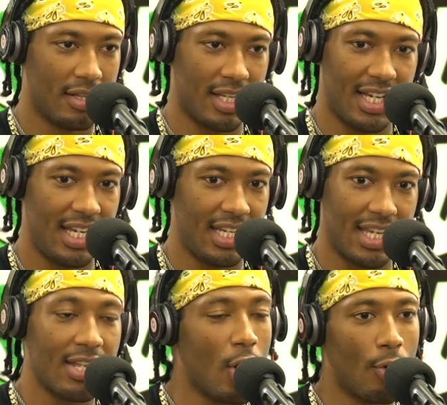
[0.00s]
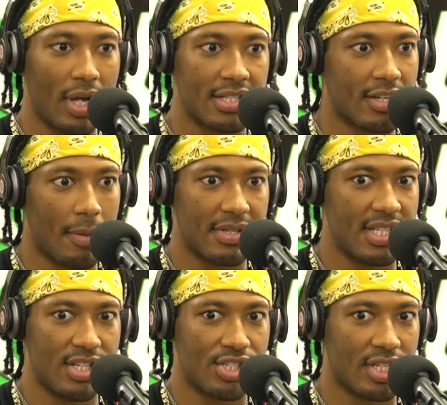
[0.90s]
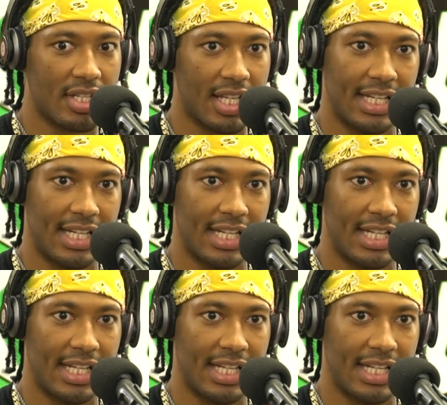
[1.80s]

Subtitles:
like, it's a competition,